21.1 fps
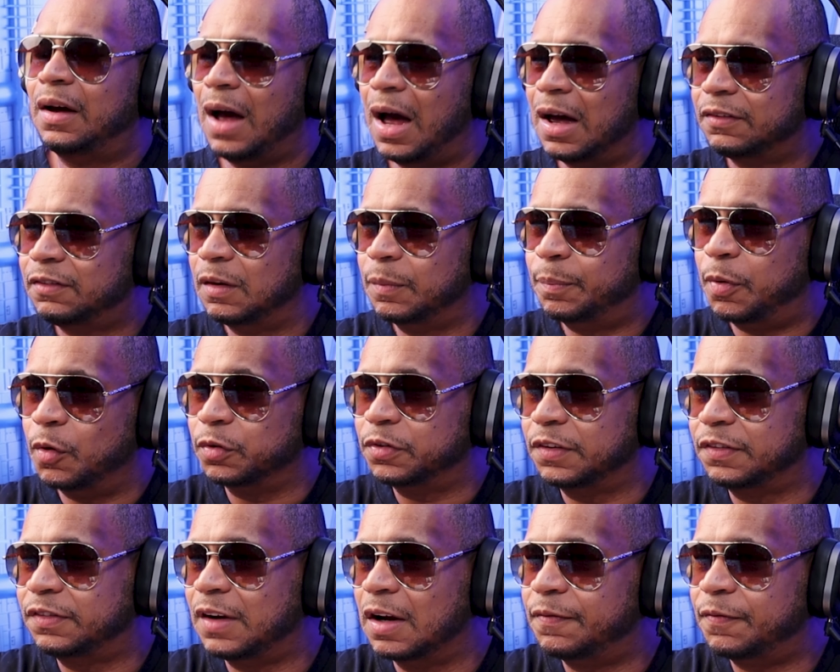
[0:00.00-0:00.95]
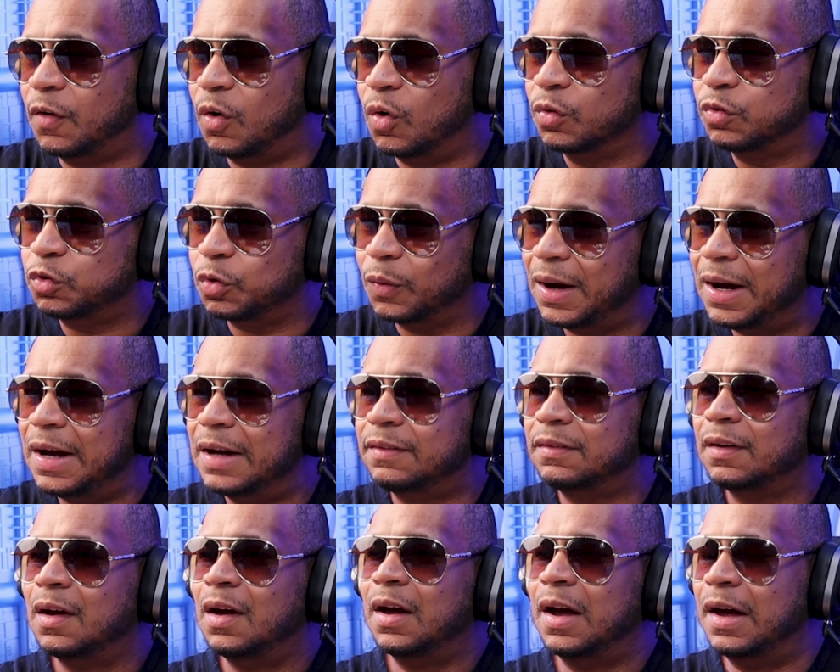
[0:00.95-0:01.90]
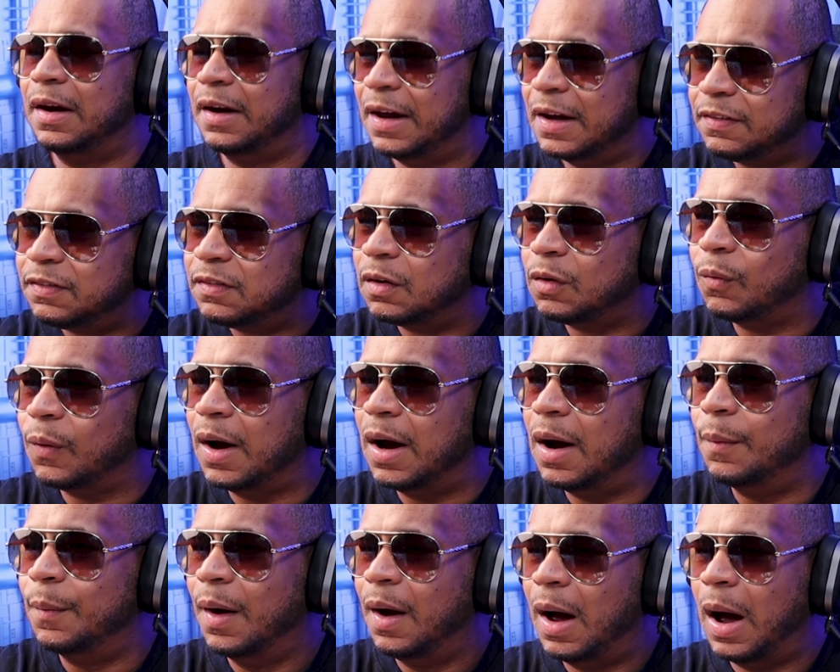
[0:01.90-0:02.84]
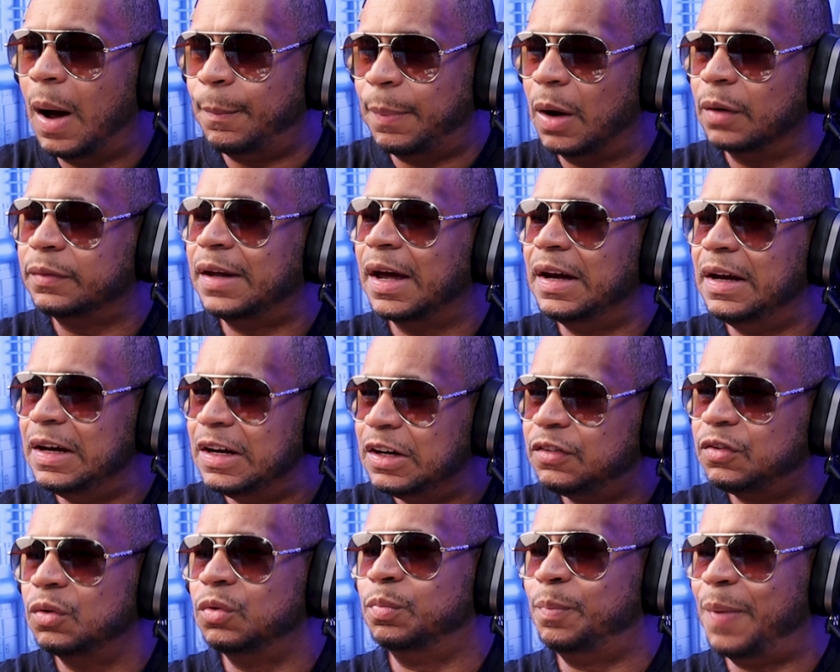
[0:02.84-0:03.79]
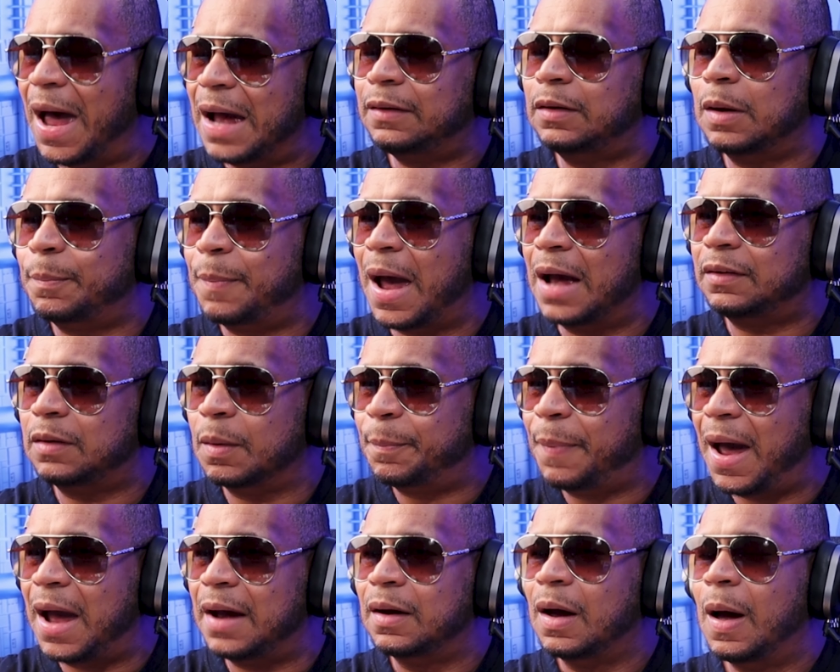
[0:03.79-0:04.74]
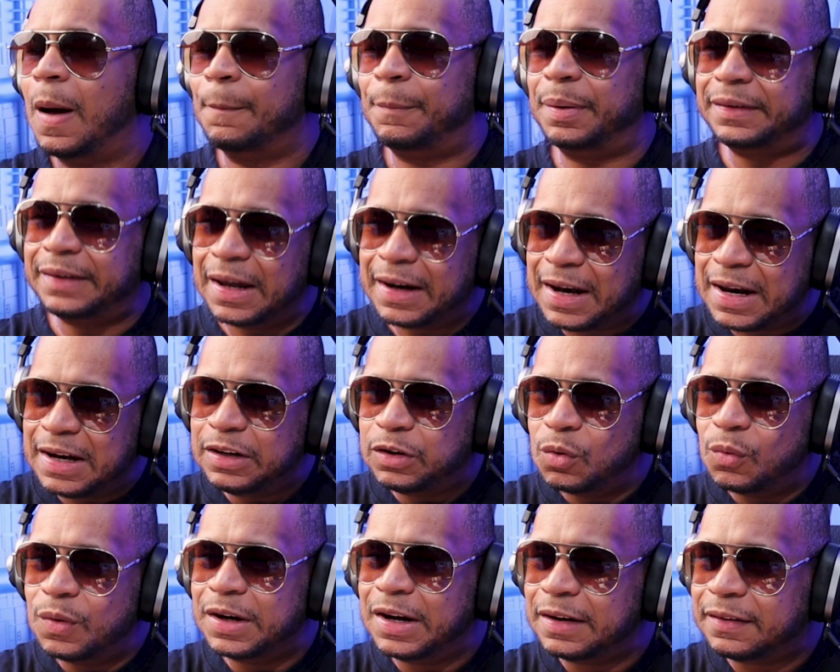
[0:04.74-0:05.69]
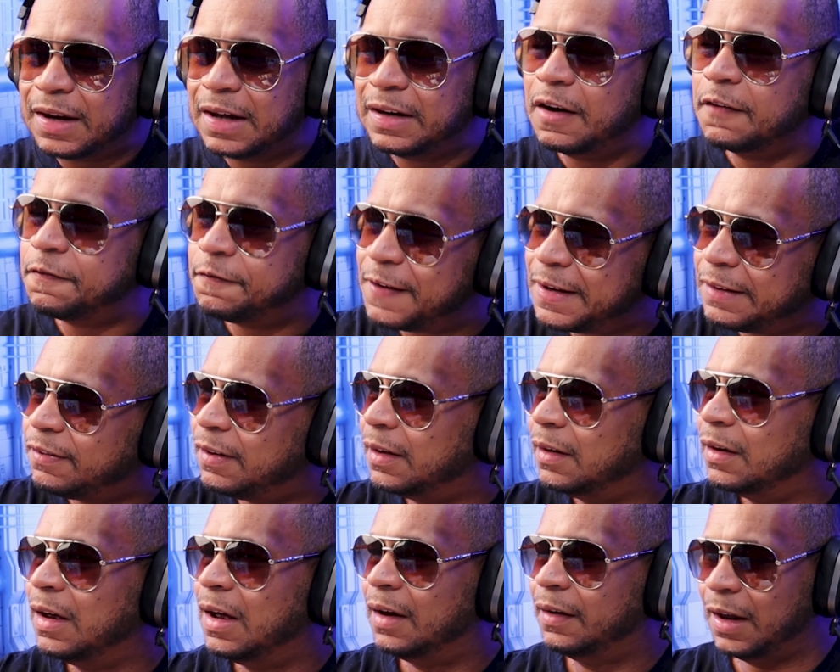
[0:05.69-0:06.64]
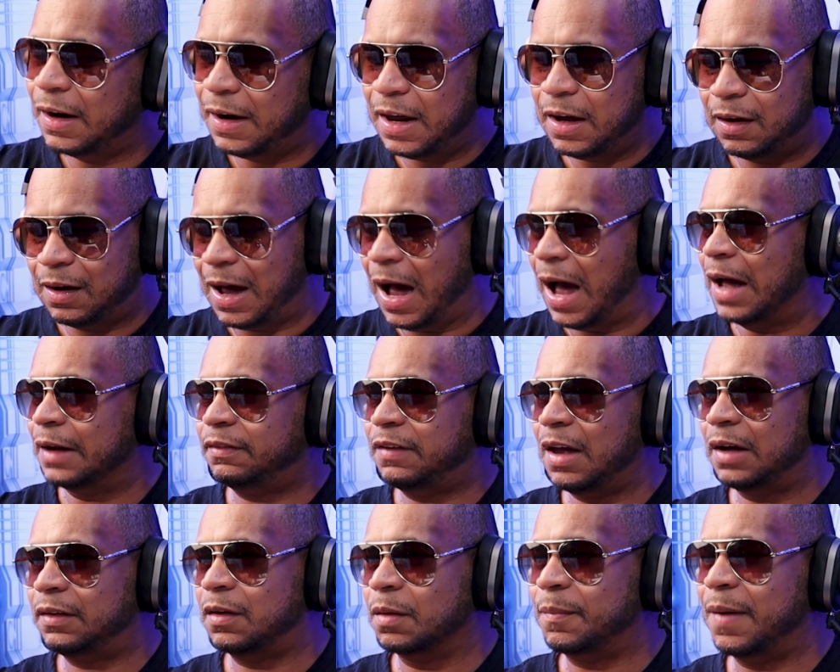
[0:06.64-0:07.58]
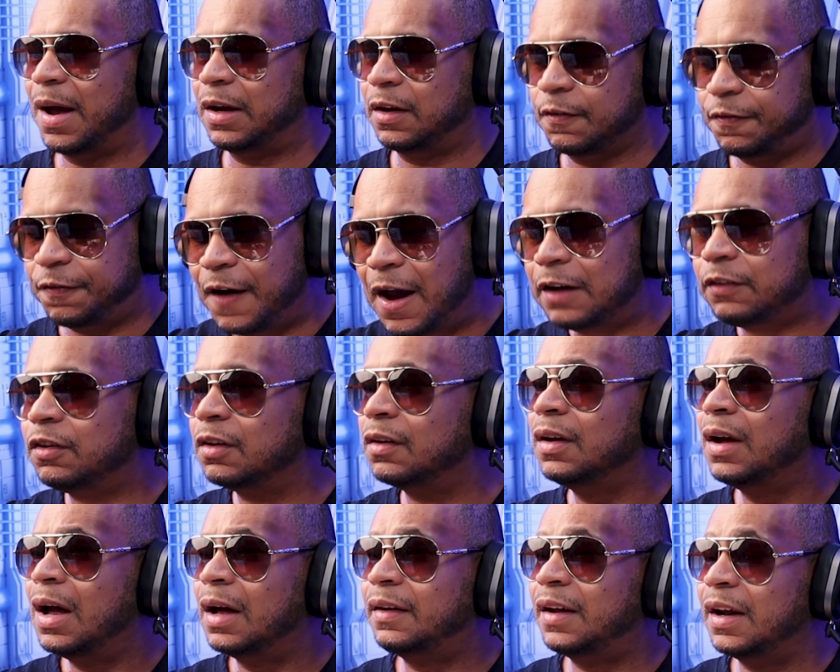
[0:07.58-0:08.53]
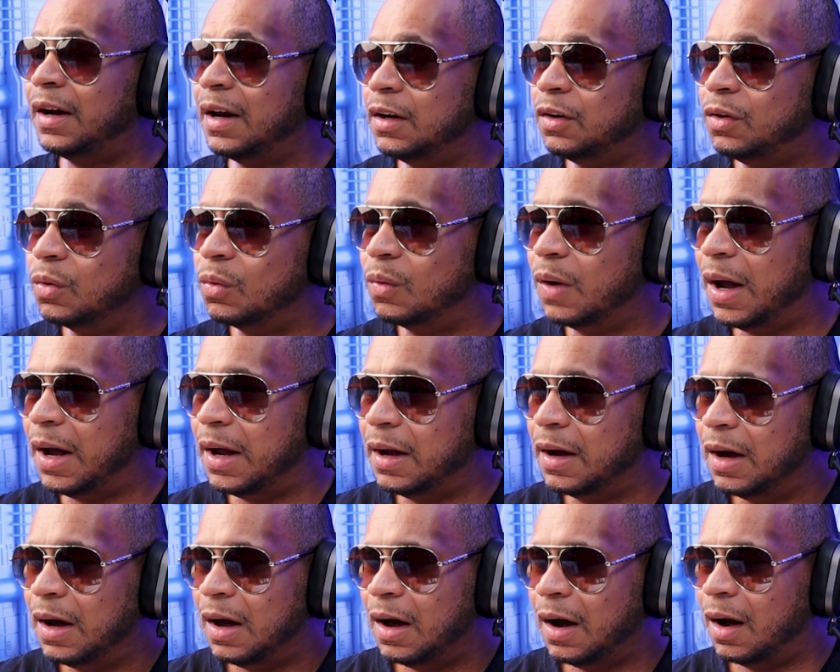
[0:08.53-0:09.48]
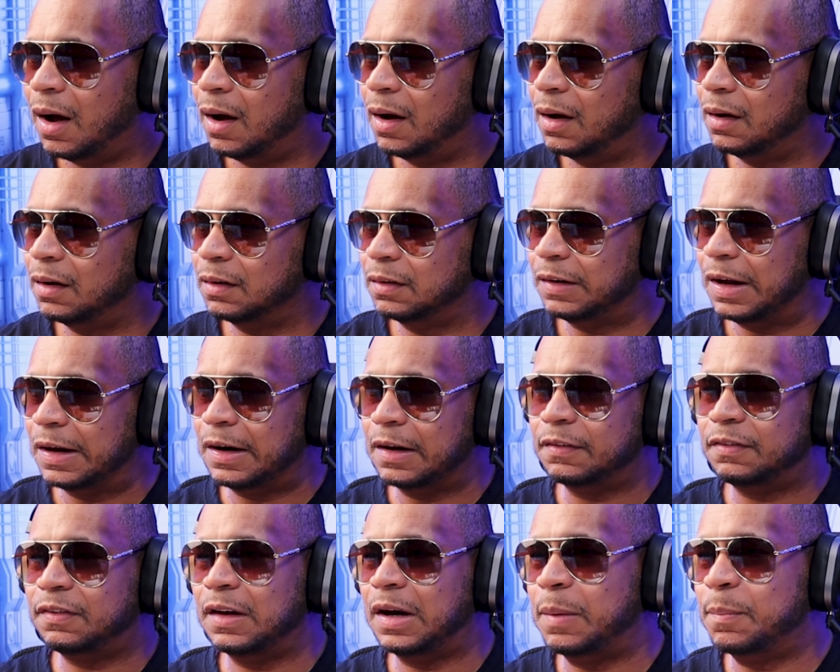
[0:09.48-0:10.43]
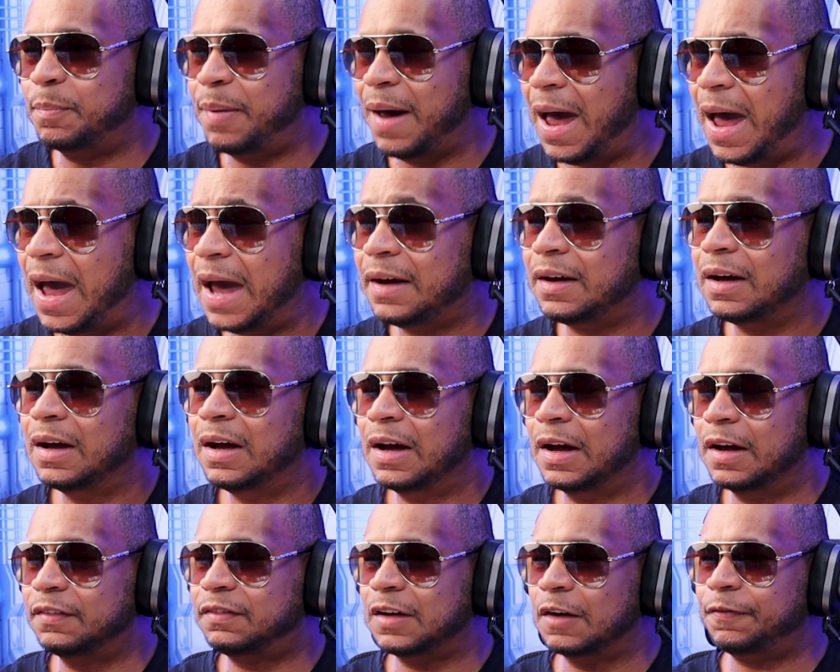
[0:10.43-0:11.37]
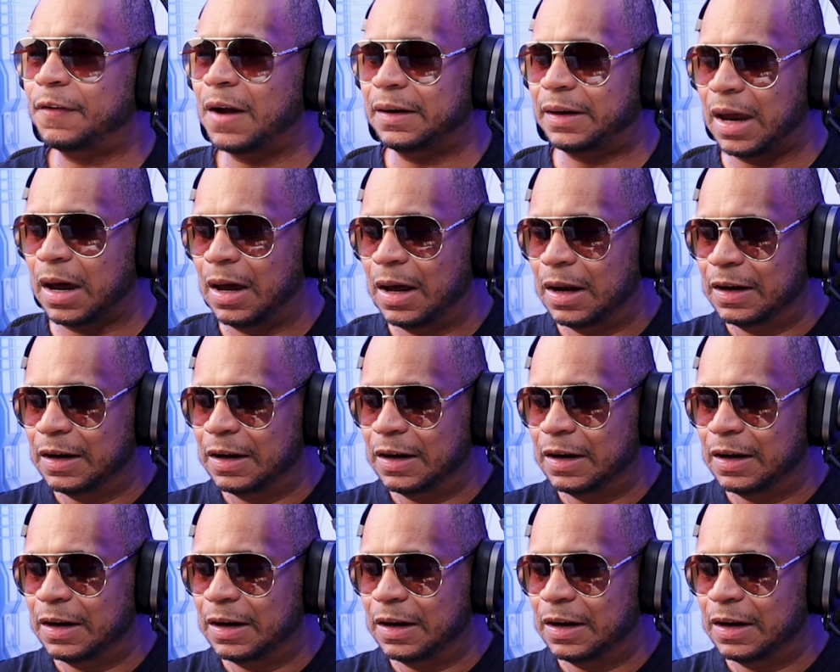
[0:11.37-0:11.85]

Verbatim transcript: constantly posting stuff on threads and Instagram about their issues back to back to back. But they didn't do anything to fix it. They didn't contact the manufacturer. They didn't do a, uh, they didn't send it back and stuff like that.